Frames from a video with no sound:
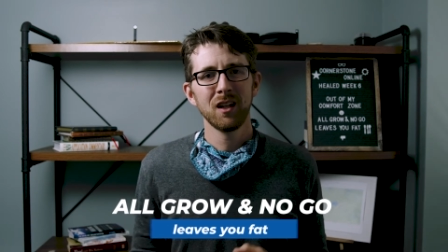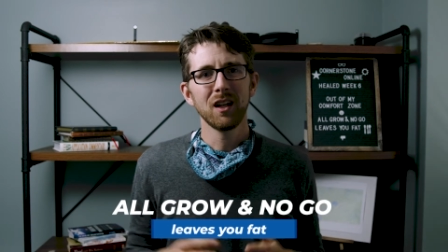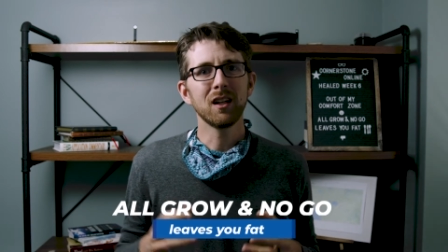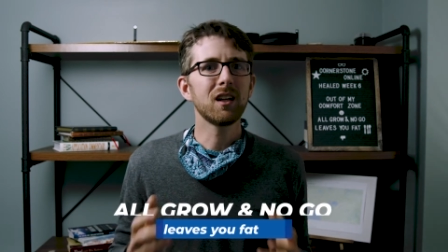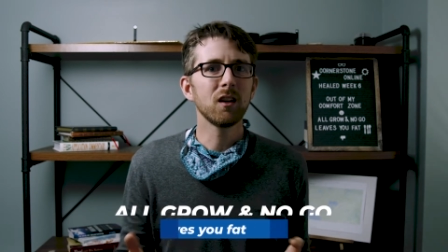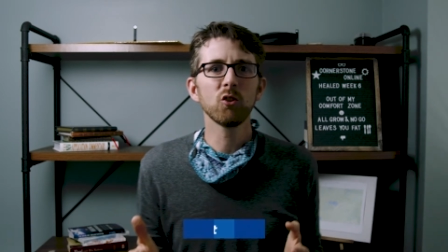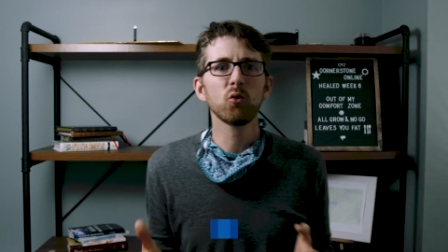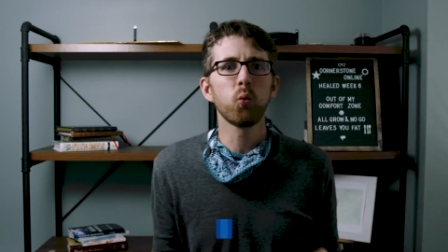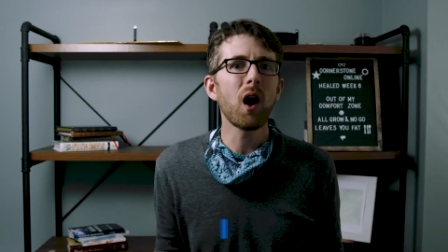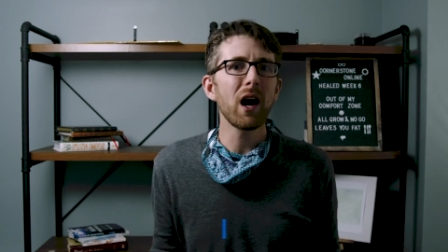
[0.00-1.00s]
And
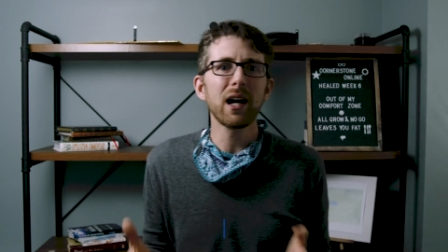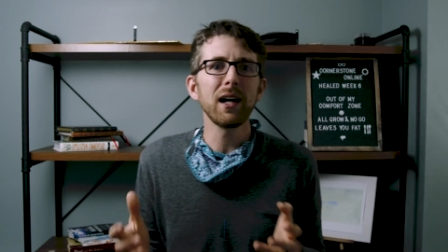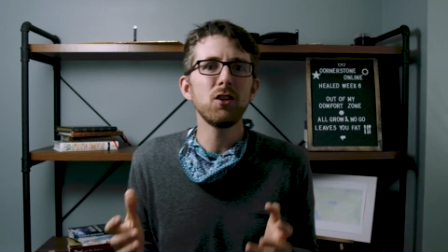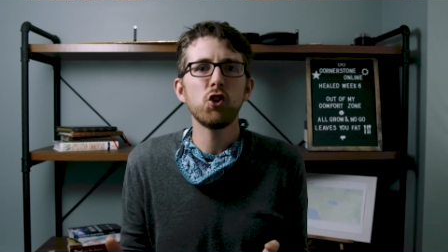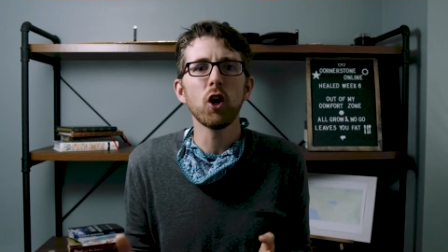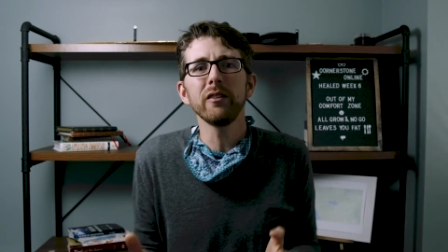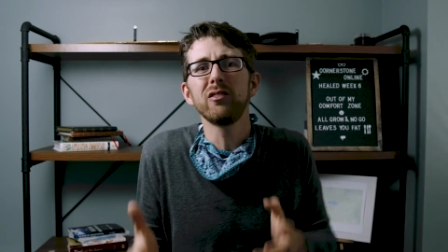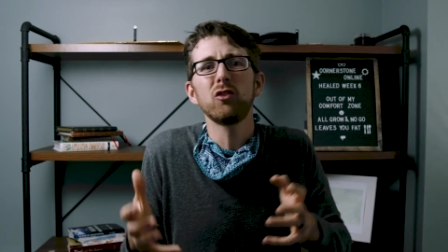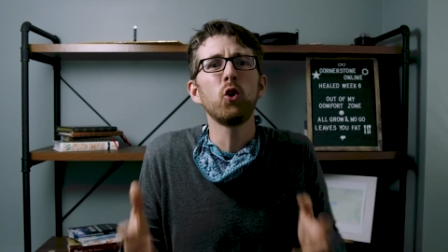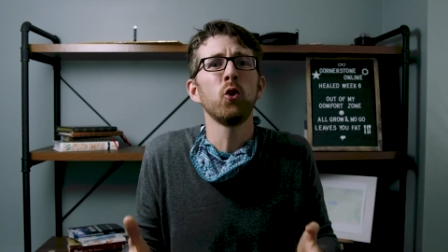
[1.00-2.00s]
here's why I
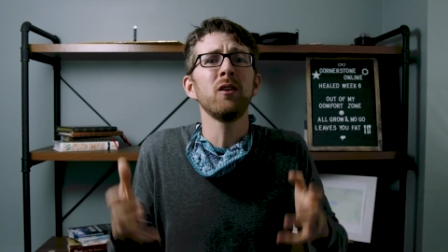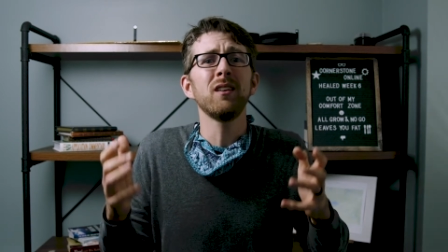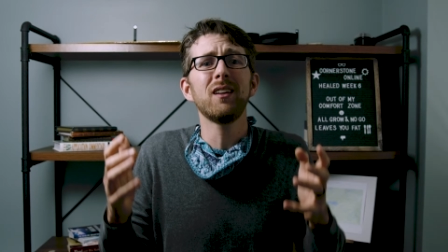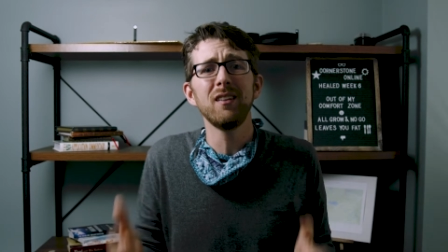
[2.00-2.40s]
just couldn't